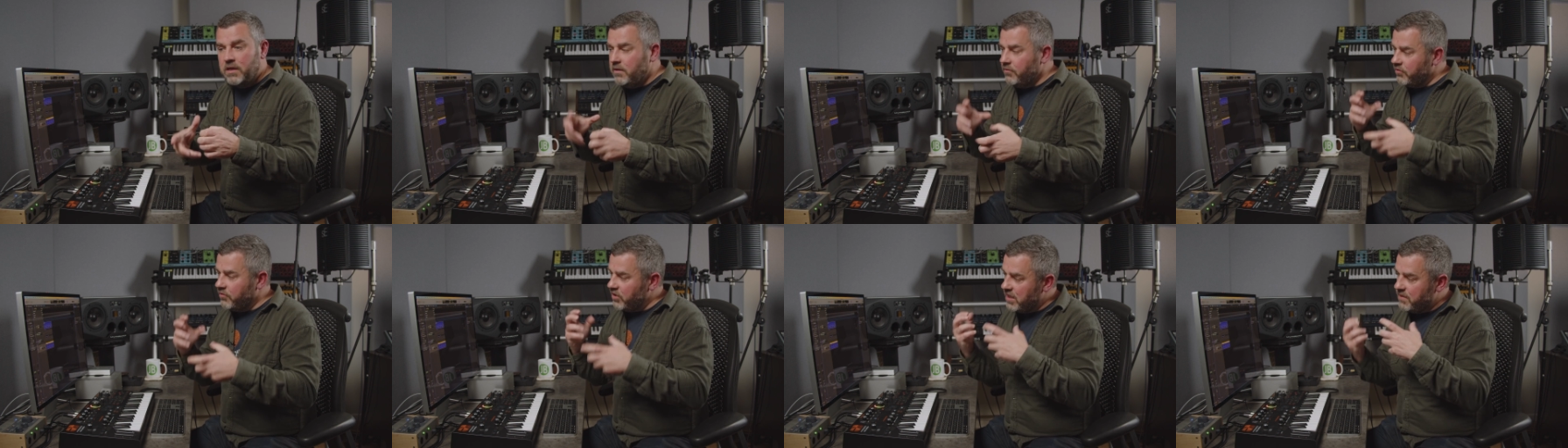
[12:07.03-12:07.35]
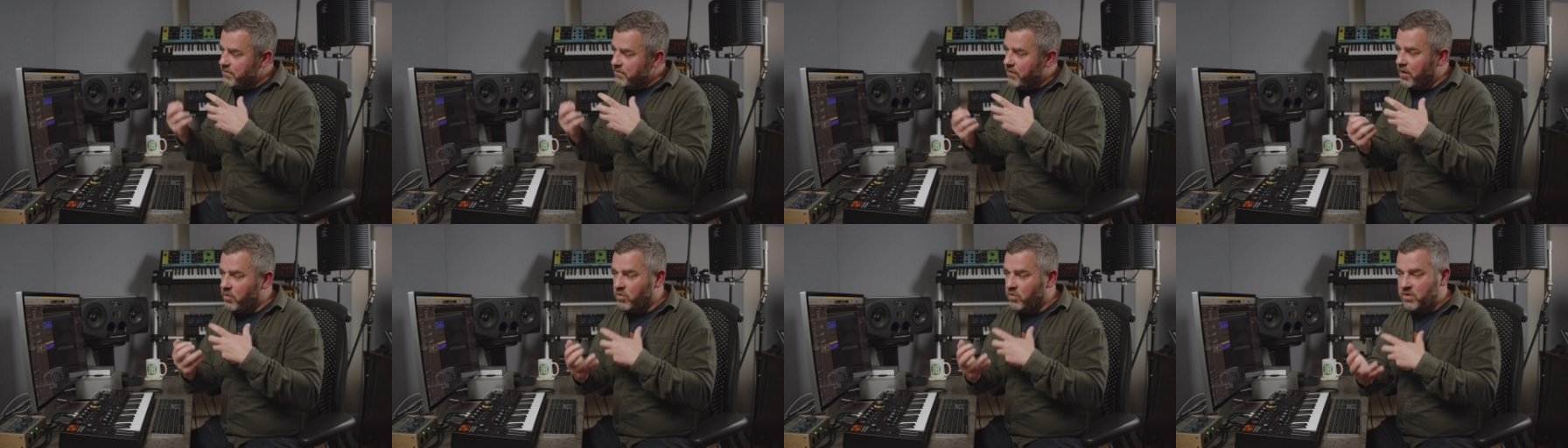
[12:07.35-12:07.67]
that you
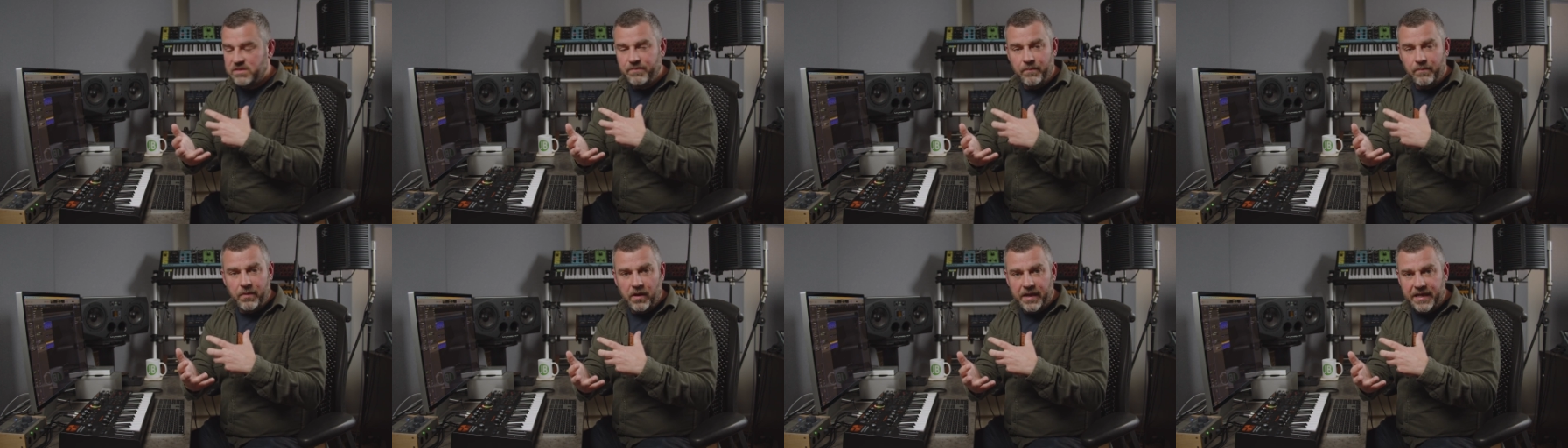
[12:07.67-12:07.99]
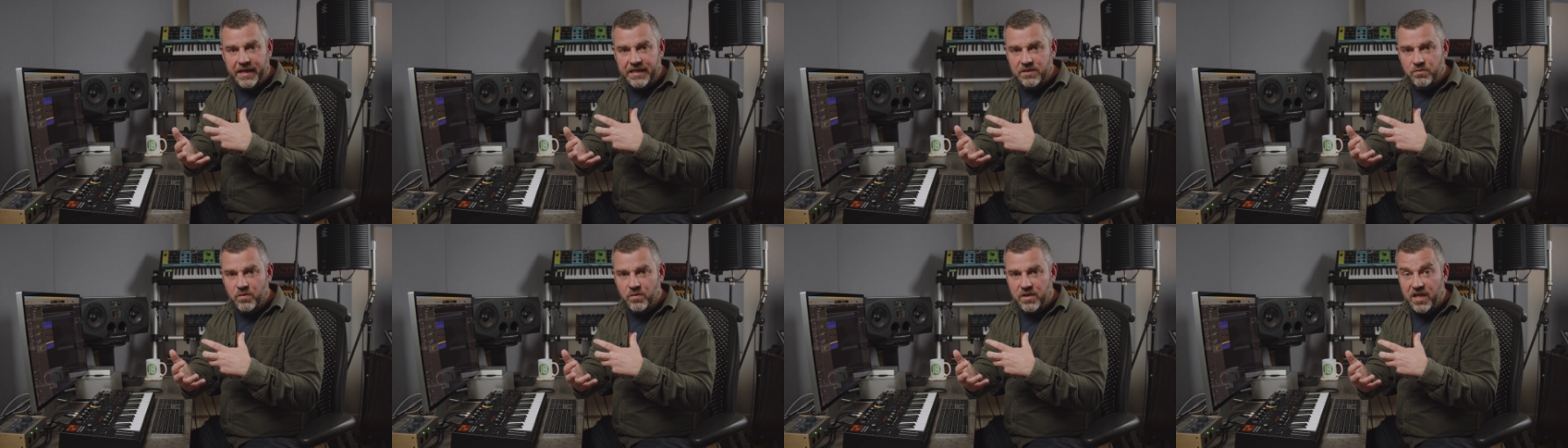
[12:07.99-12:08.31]
might want to plug
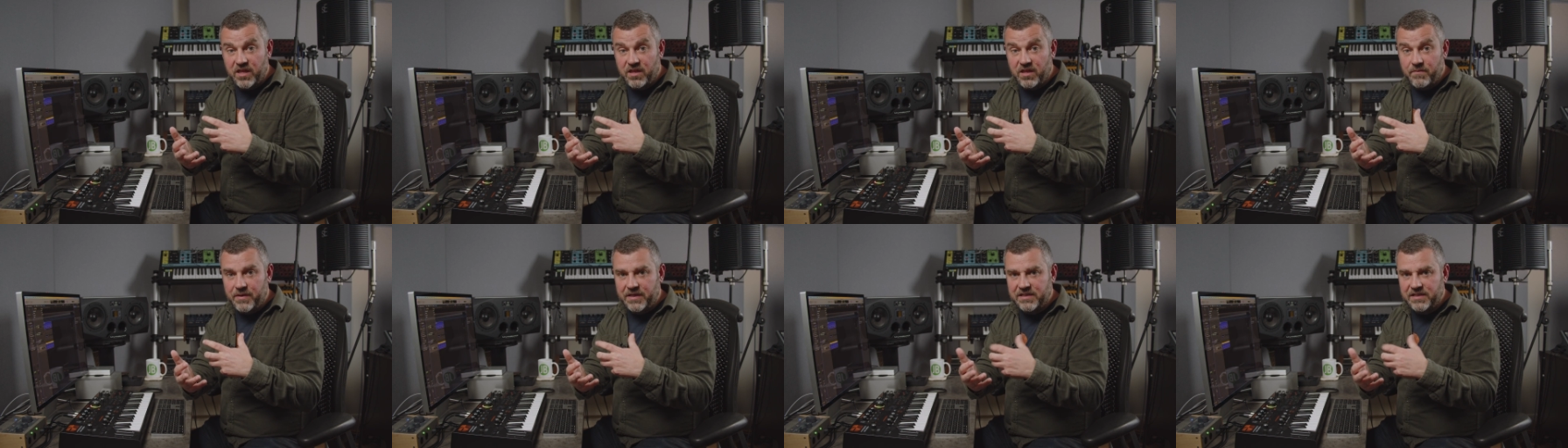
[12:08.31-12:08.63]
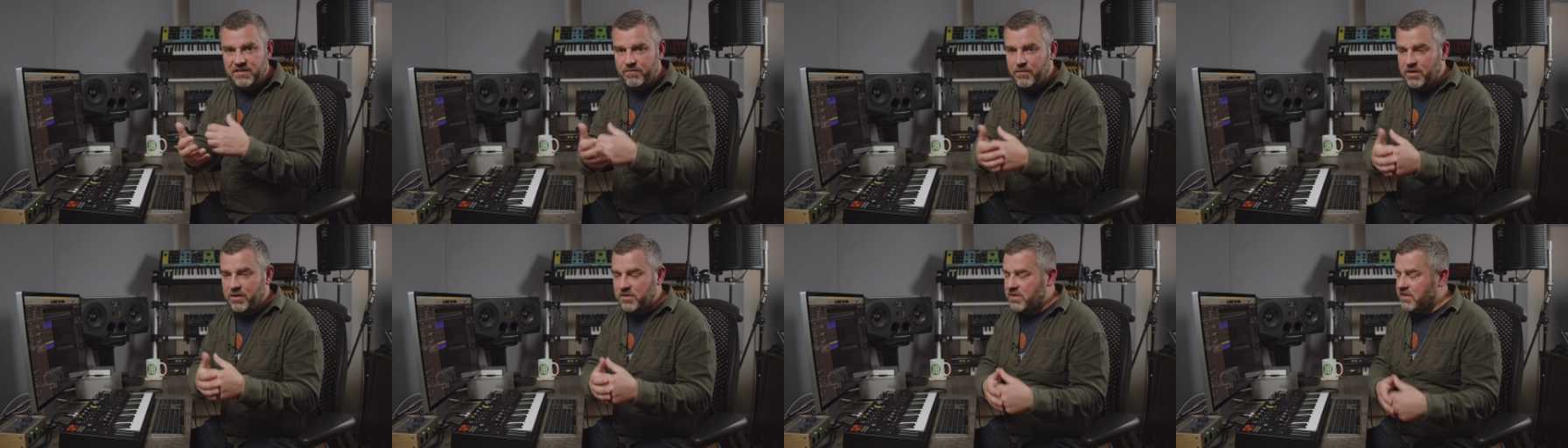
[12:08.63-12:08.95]
into another piece
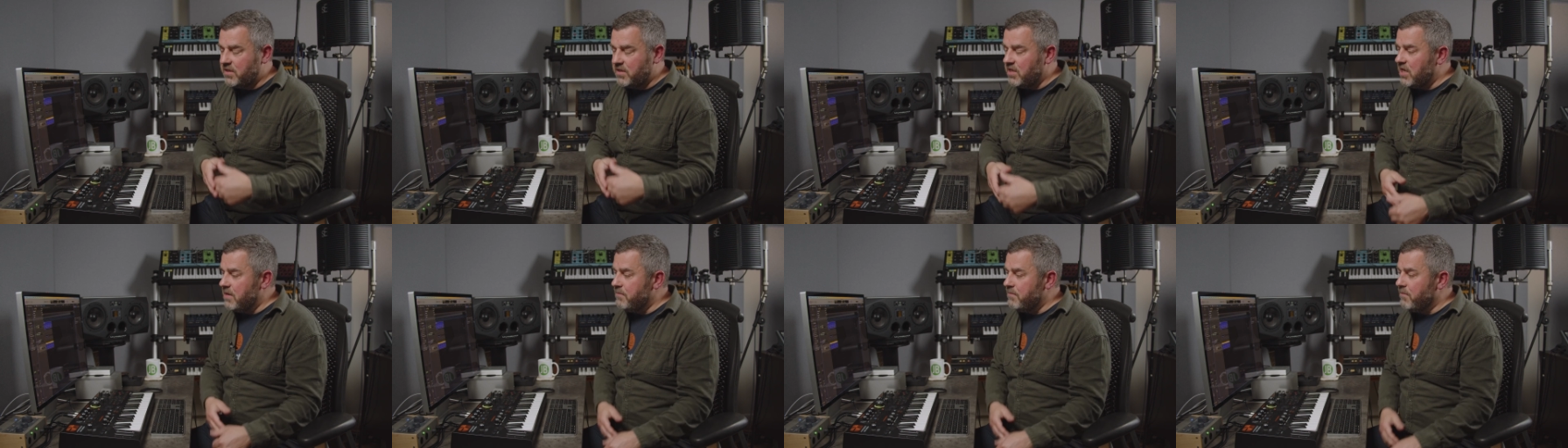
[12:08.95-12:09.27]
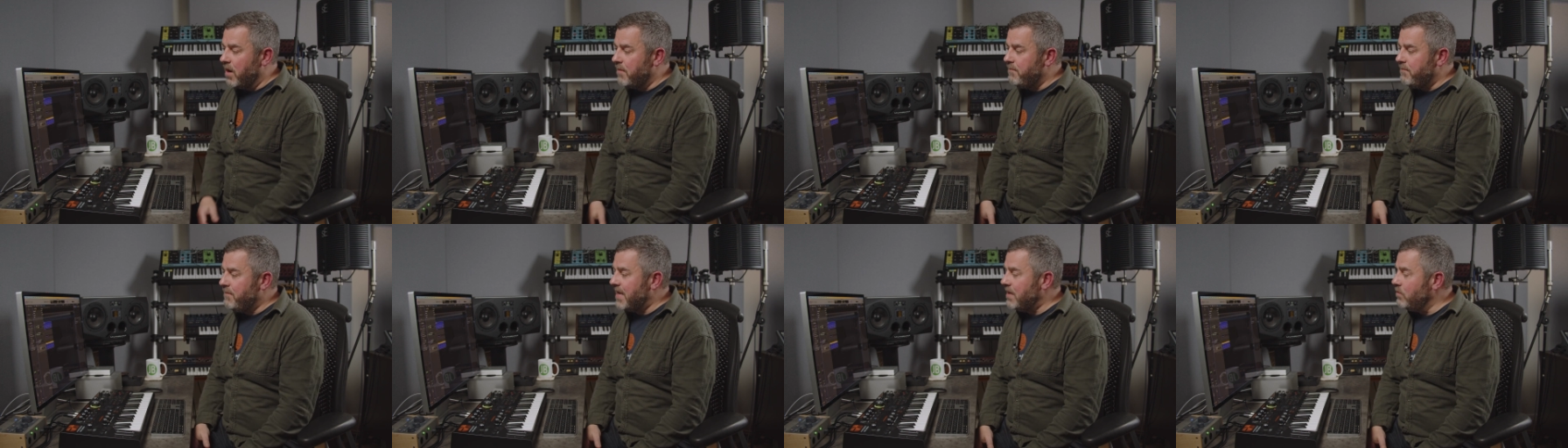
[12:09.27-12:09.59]
of music that you
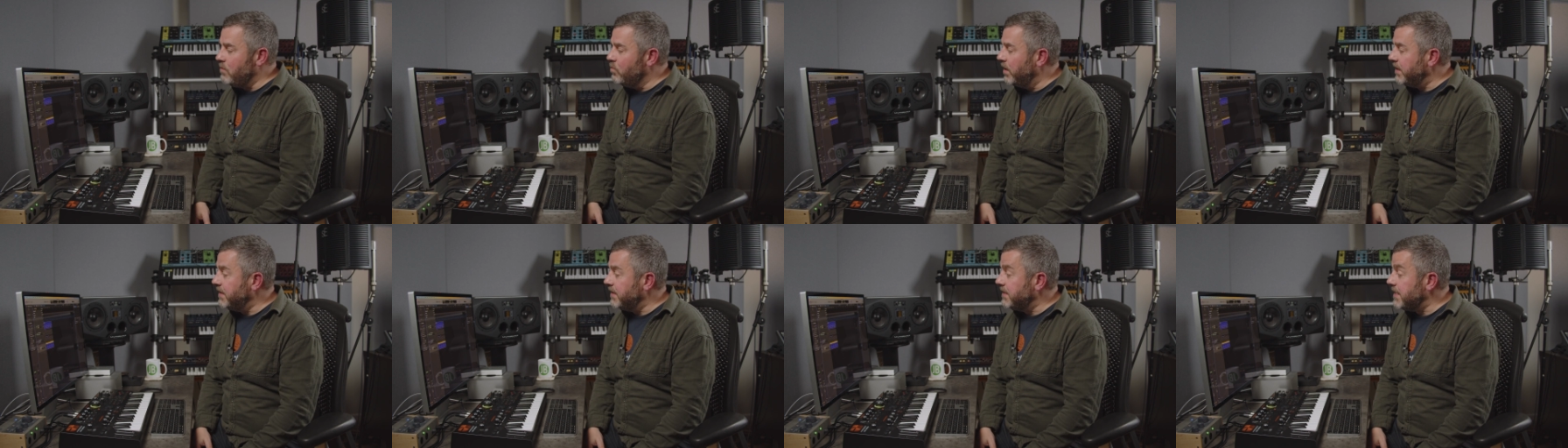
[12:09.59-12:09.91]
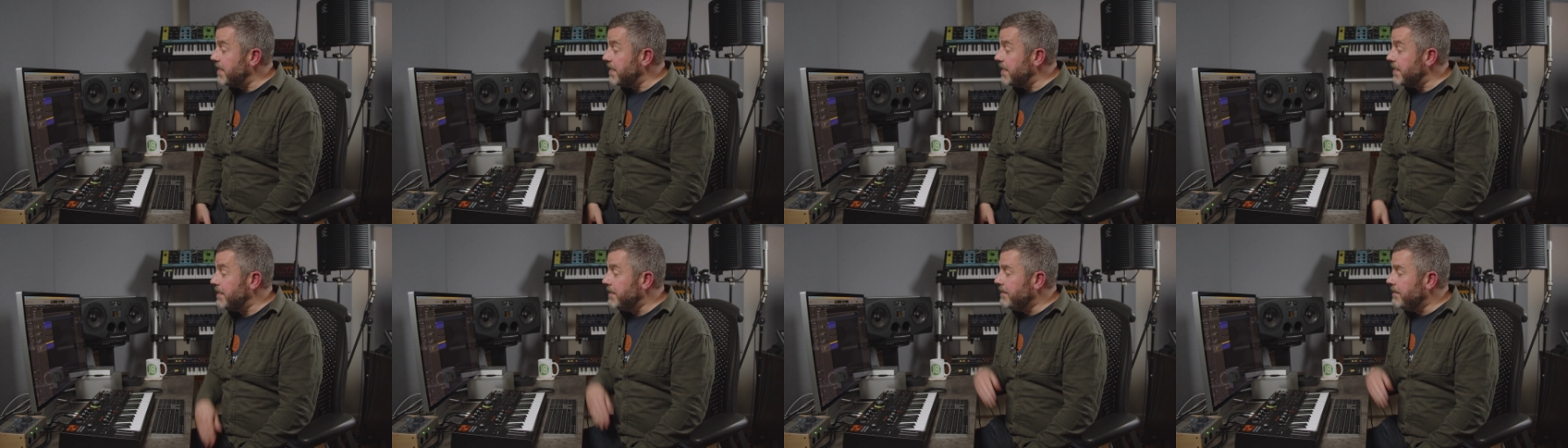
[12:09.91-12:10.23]
might make one
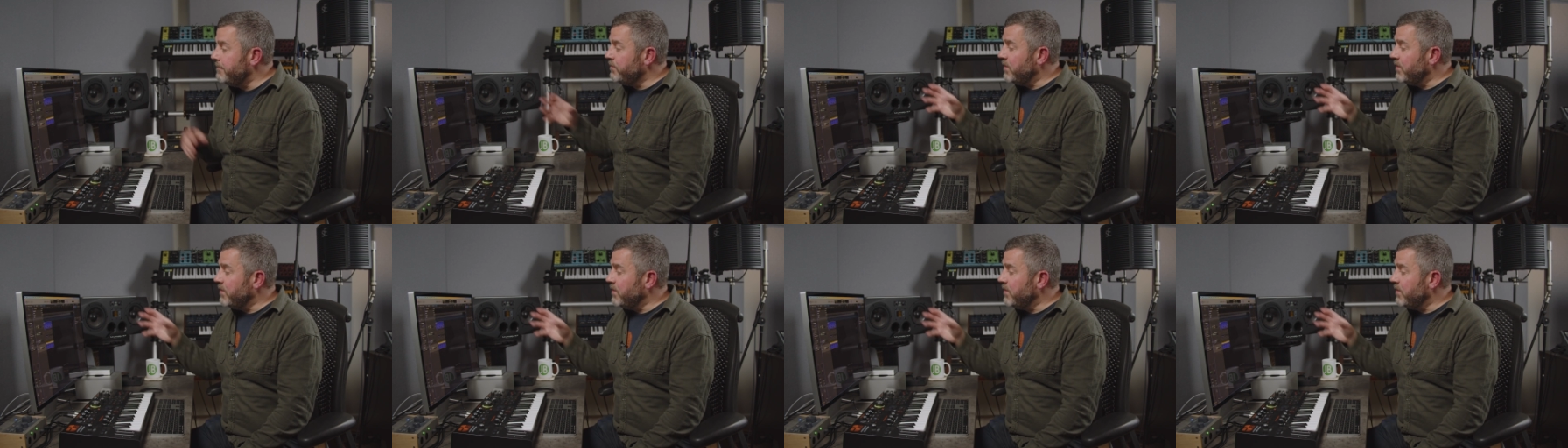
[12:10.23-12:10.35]
day,